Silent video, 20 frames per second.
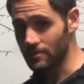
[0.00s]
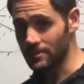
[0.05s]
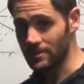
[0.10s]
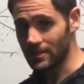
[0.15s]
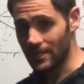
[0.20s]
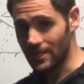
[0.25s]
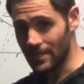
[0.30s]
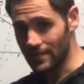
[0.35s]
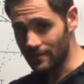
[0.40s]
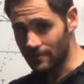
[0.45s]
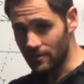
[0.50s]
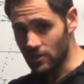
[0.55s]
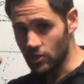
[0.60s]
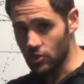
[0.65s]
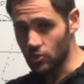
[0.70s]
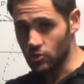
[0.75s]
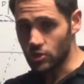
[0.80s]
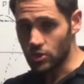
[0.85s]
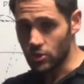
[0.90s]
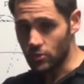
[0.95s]
its connective
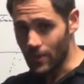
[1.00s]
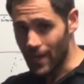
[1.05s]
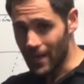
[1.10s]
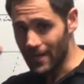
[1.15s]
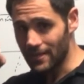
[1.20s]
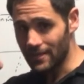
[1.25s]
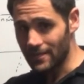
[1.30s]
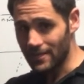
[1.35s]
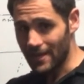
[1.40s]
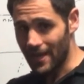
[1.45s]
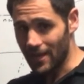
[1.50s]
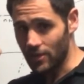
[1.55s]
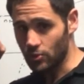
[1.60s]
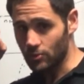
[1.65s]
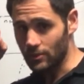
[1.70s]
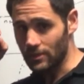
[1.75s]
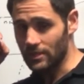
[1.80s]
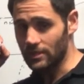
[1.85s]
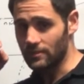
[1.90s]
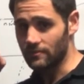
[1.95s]
tissue surrounding the
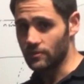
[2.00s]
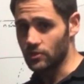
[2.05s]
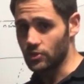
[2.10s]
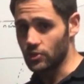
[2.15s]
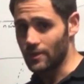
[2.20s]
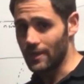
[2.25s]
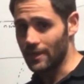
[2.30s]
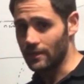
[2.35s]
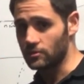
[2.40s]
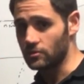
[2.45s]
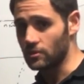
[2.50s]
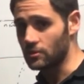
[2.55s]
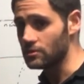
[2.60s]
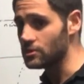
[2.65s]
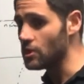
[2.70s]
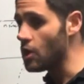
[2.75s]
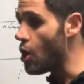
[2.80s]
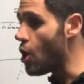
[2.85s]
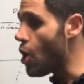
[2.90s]
actual individual axons,